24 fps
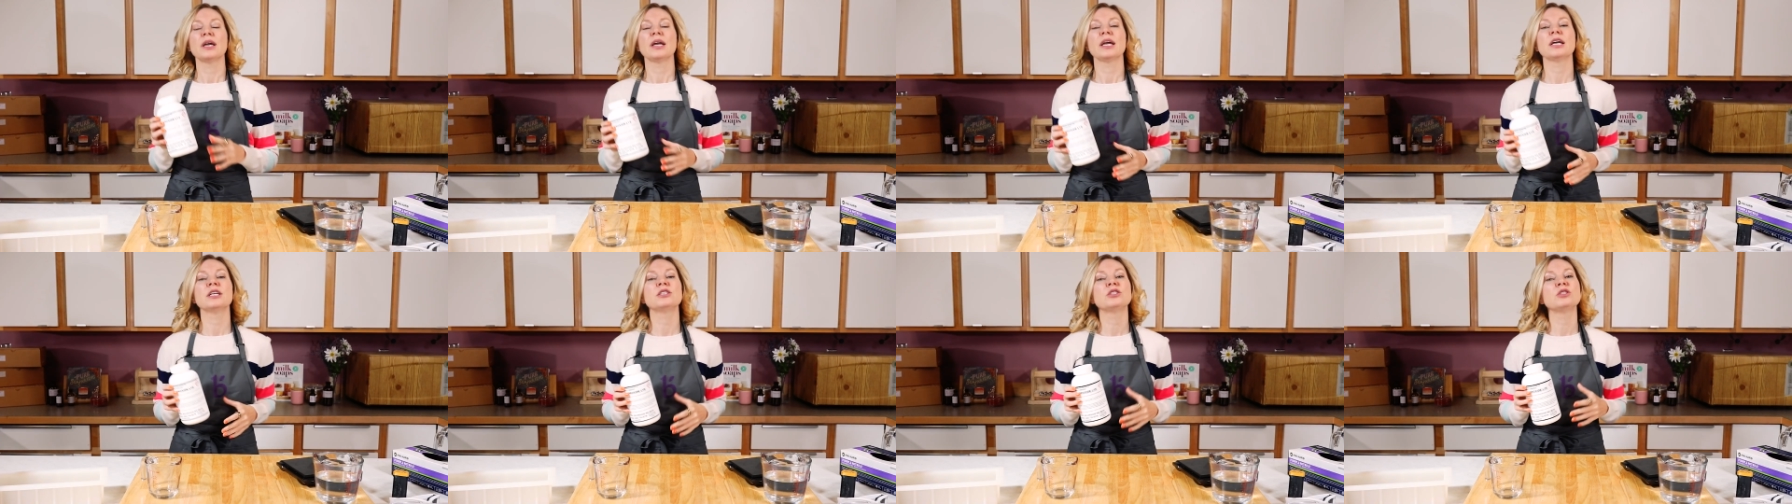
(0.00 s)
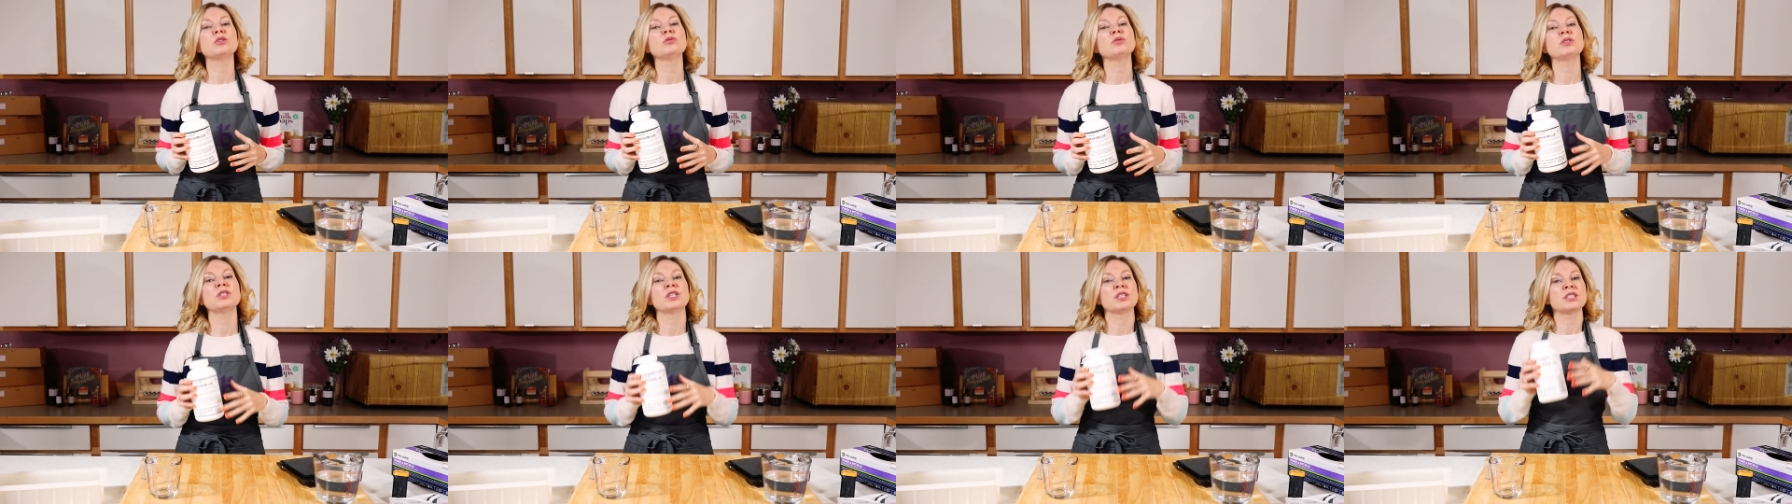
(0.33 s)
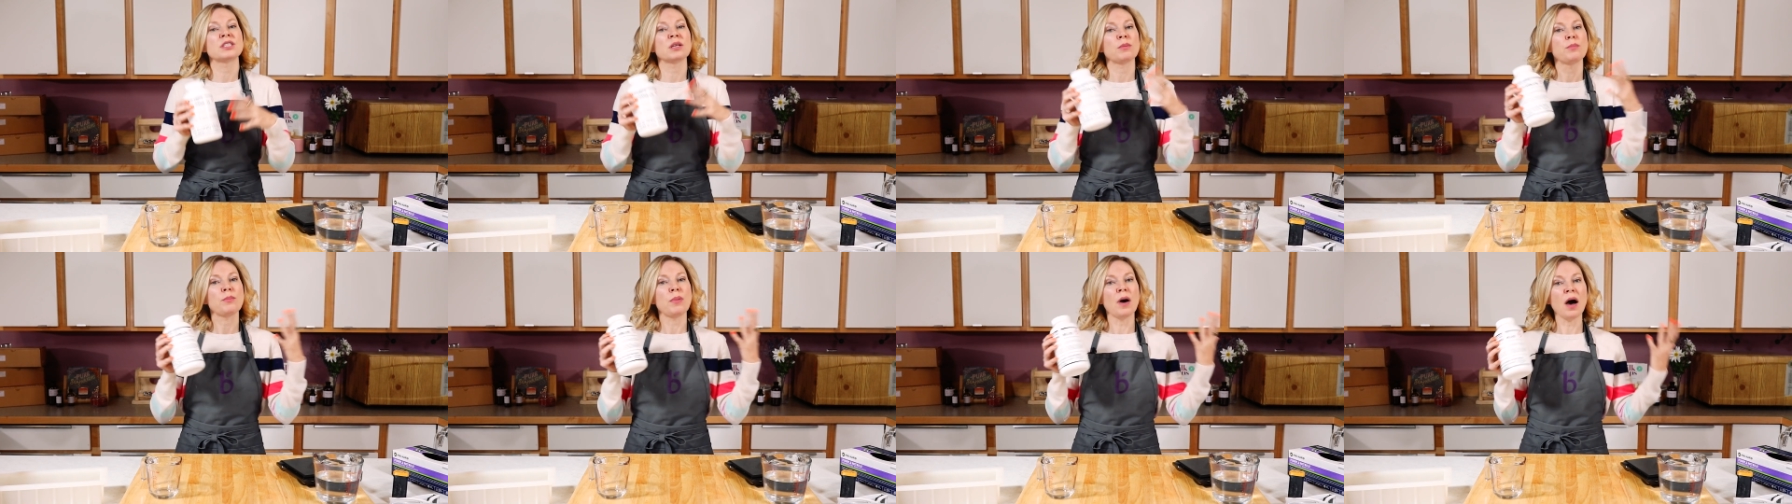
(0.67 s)
It's used to
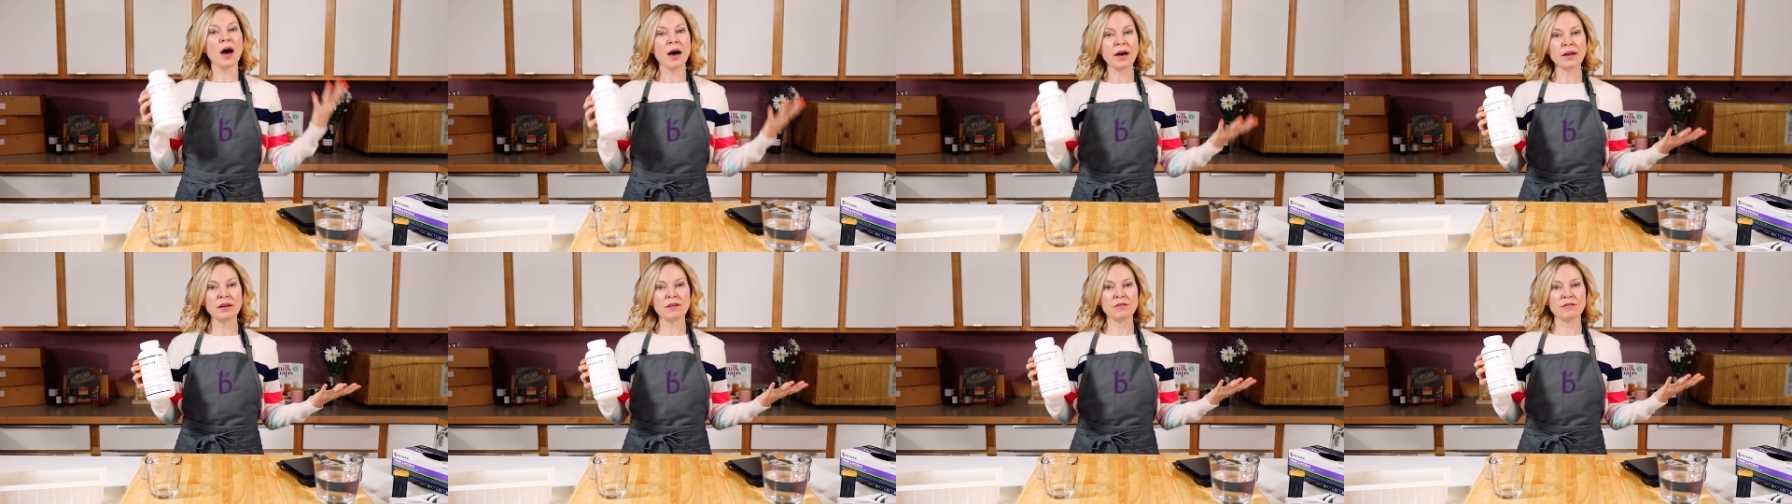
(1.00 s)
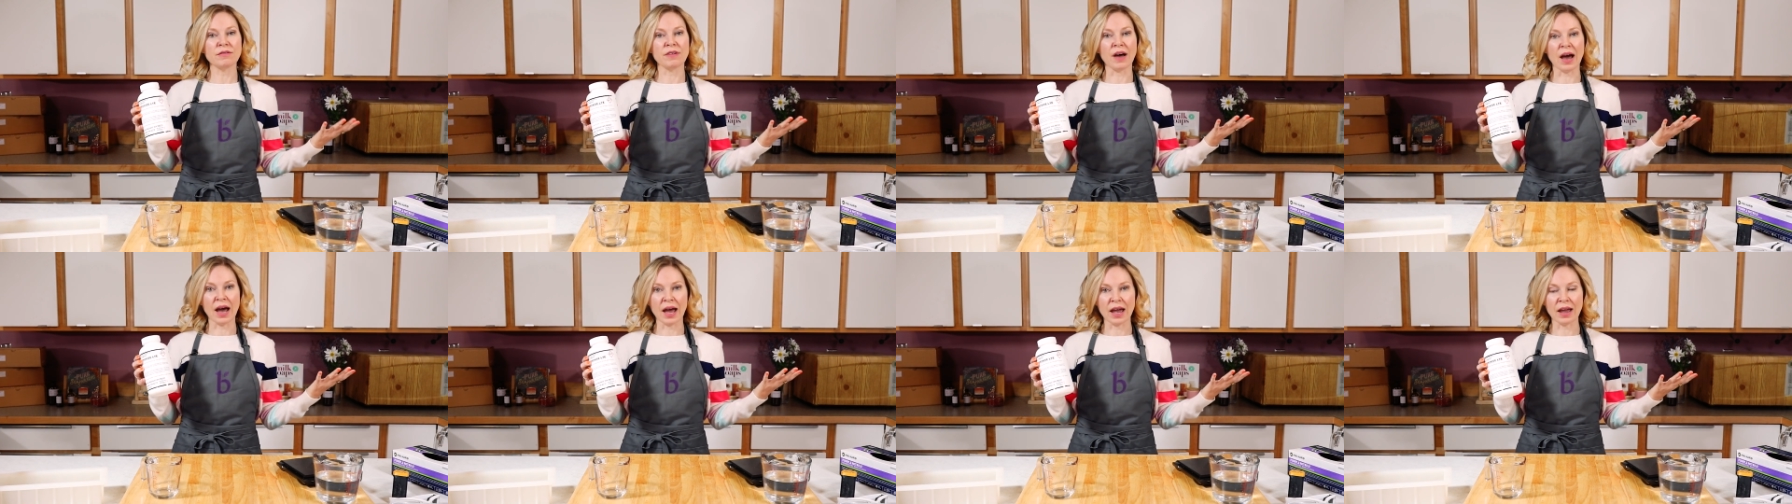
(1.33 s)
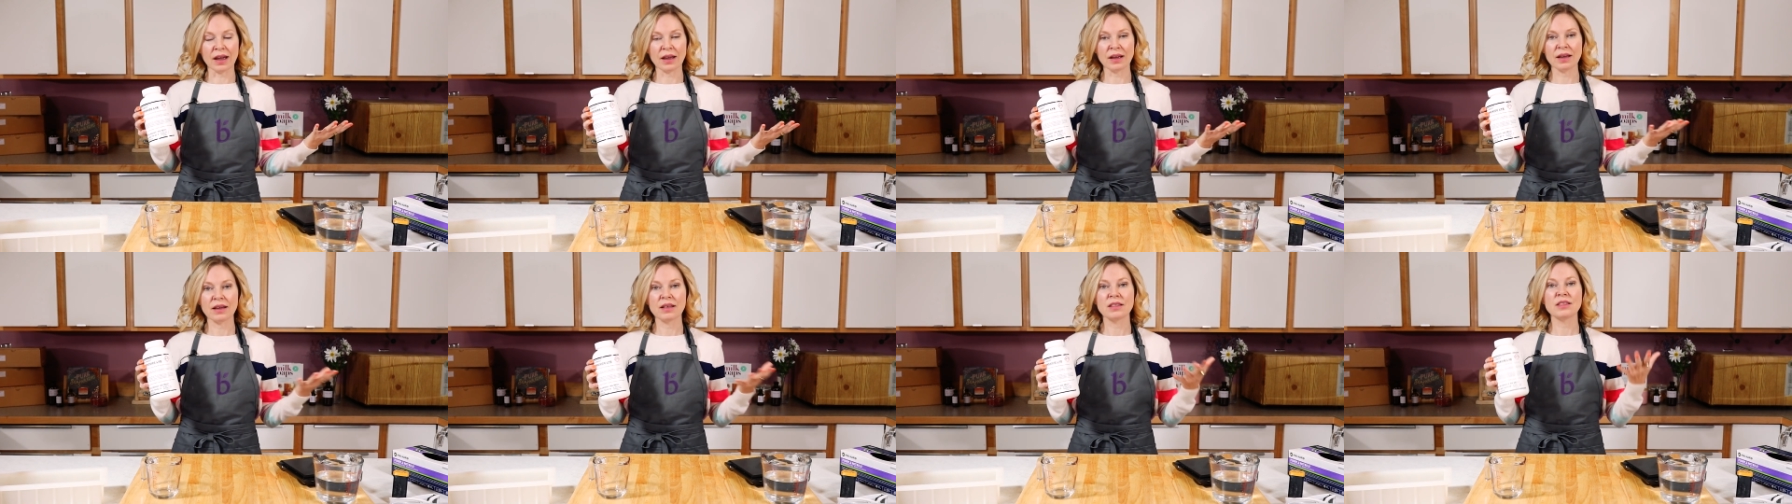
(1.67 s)

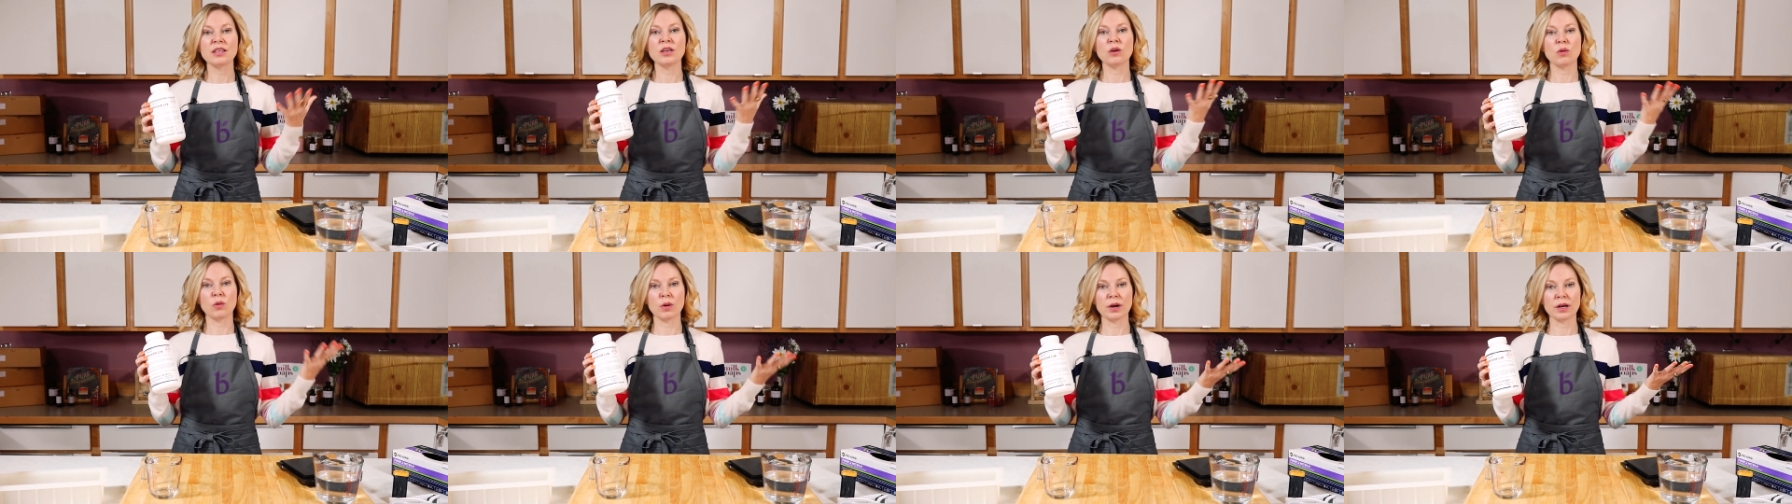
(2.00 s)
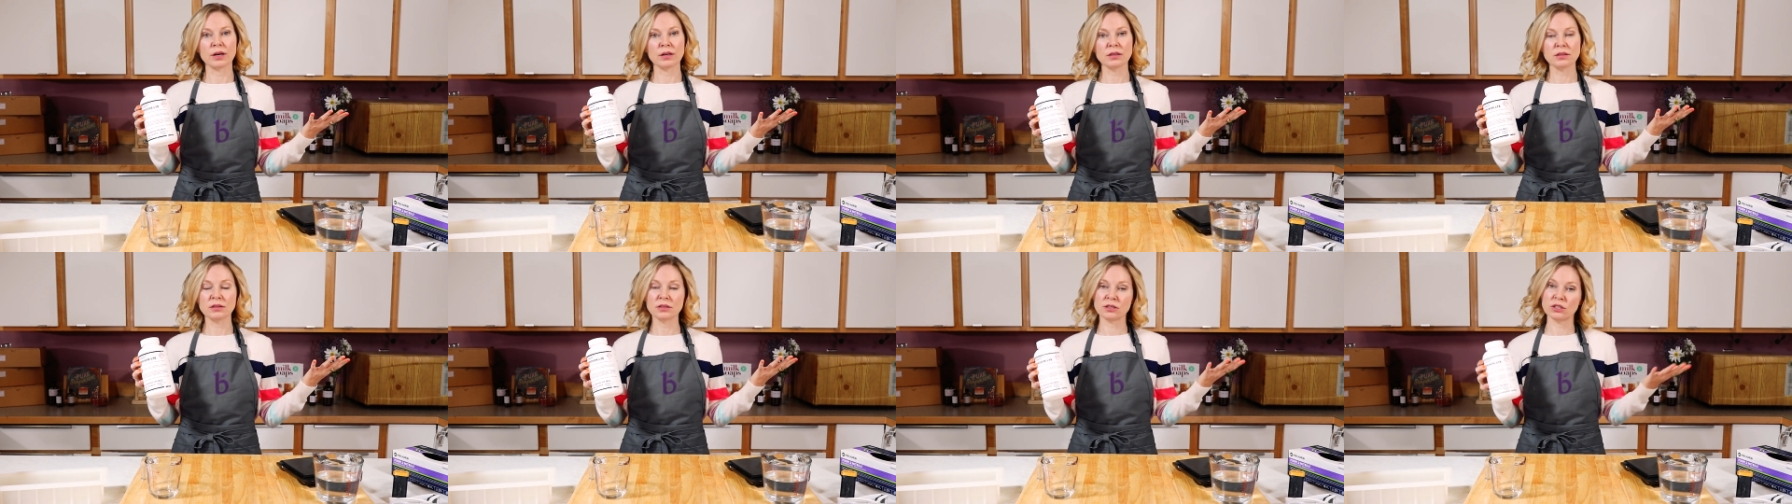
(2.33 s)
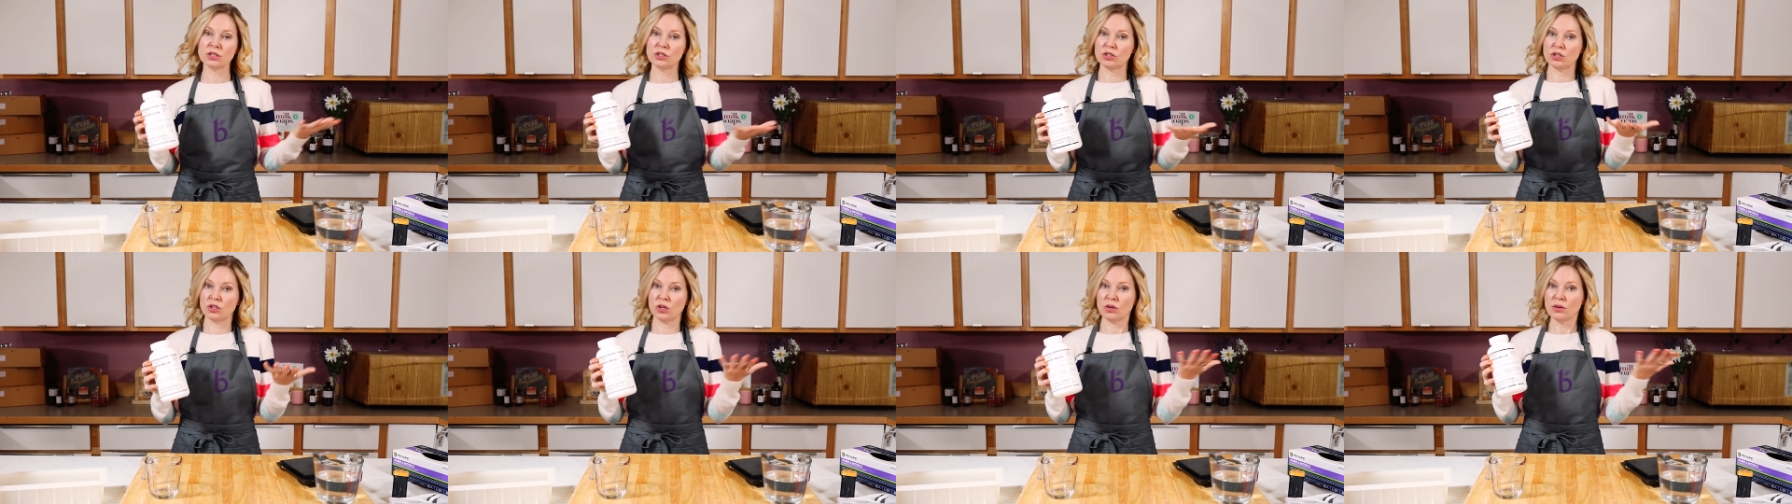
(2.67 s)
saponify the oils
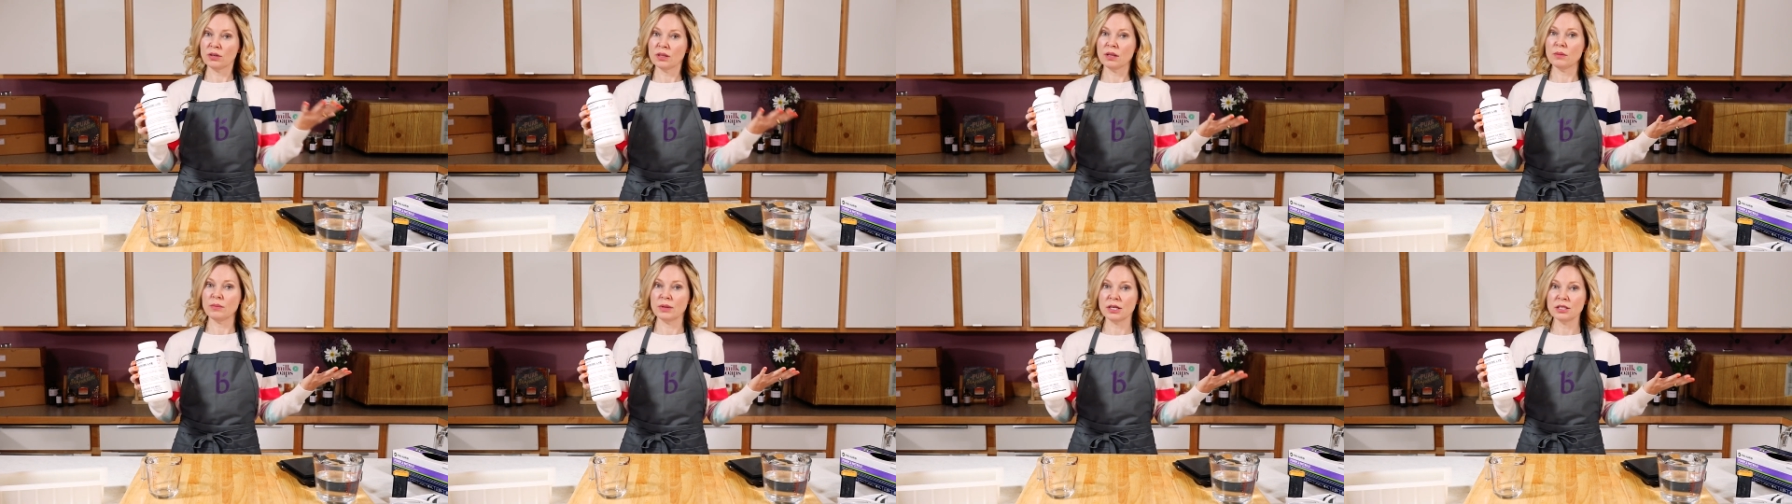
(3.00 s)
to turn them